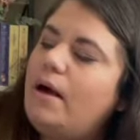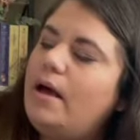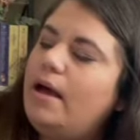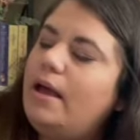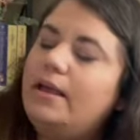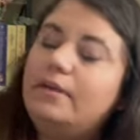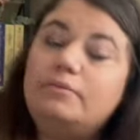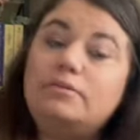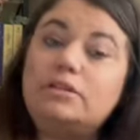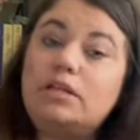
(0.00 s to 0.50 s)

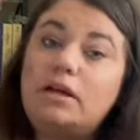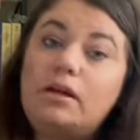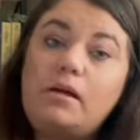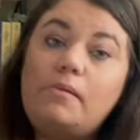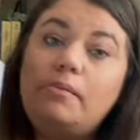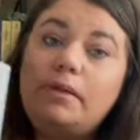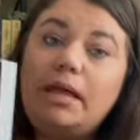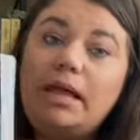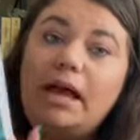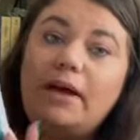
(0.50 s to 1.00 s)
It was a
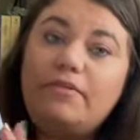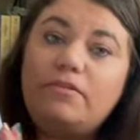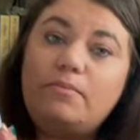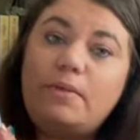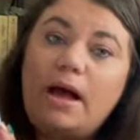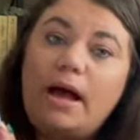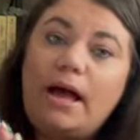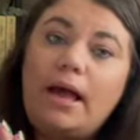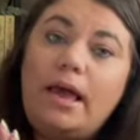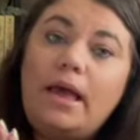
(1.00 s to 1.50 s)
complete cover
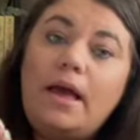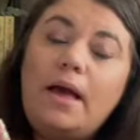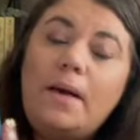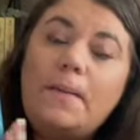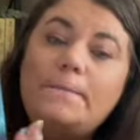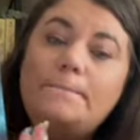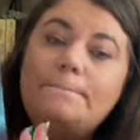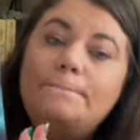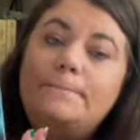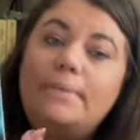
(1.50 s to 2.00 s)
buy,
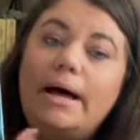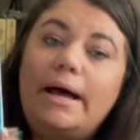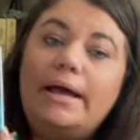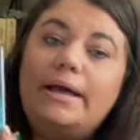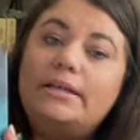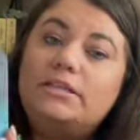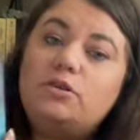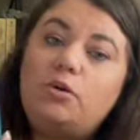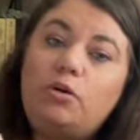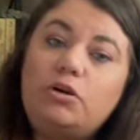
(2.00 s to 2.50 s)
but
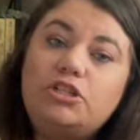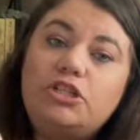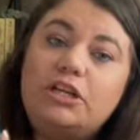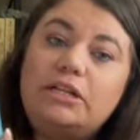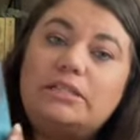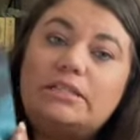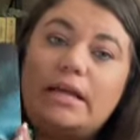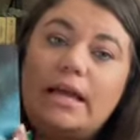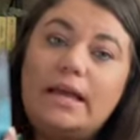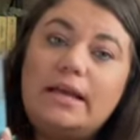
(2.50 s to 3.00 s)
it's
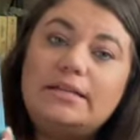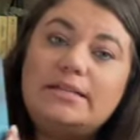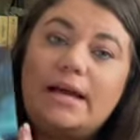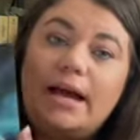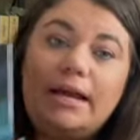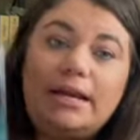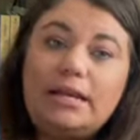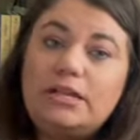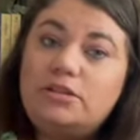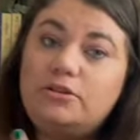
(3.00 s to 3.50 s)
gorgeous and
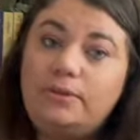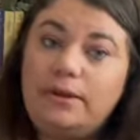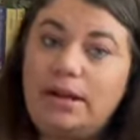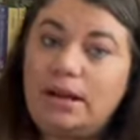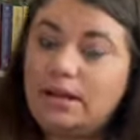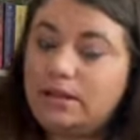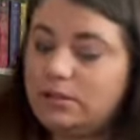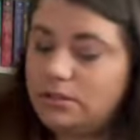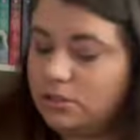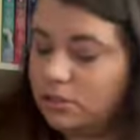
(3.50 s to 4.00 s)
I need to read
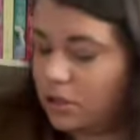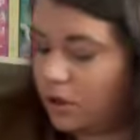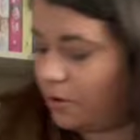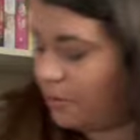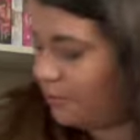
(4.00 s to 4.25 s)
it. So